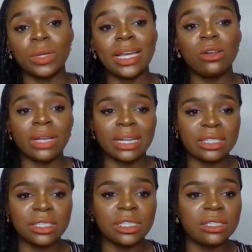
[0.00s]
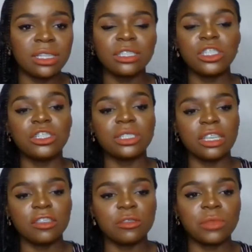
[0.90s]
When I look at her, she
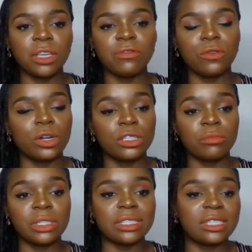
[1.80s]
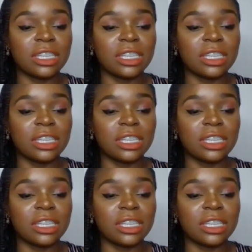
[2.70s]
just gives me 400 meters.